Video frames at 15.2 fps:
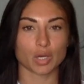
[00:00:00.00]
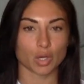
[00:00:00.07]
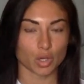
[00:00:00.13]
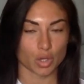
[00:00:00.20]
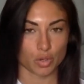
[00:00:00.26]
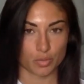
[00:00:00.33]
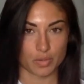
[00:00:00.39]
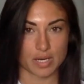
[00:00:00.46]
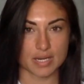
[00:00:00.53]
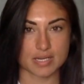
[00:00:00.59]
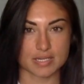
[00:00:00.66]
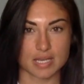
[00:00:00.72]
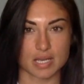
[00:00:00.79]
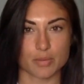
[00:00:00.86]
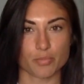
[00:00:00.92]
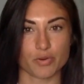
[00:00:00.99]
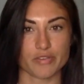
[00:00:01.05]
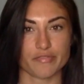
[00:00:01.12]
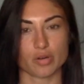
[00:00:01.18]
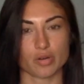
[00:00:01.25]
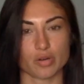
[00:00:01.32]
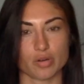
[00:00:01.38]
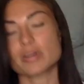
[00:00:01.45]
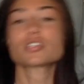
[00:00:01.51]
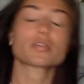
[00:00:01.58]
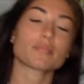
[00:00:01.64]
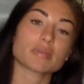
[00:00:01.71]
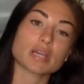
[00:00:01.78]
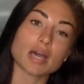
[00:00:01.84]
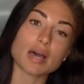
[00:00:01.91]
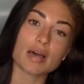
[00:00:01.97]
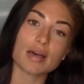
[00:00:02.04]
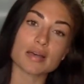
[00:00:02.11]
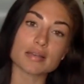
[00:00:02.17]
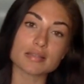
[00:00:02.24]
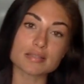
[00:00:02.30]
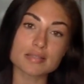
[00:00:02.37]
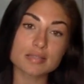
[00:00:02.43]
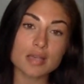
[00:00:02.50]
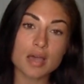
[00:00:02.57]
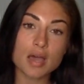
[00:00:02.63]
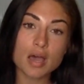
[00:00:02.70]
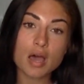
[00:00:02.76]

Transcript: And we had to take a brief intermission because,